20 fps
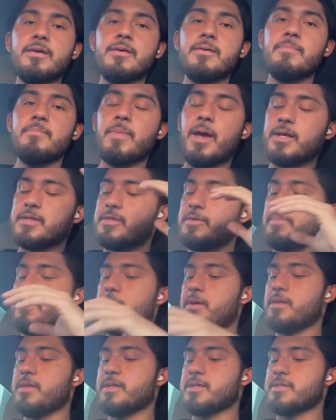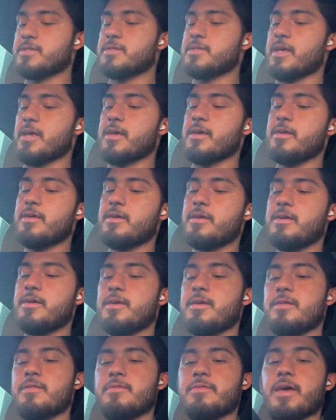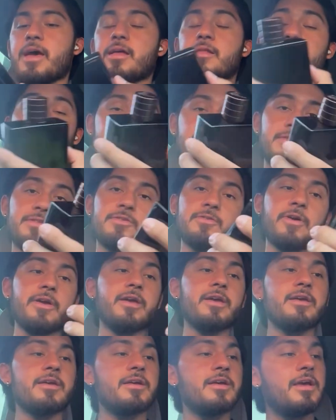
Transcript: mass appealing scent that looks great.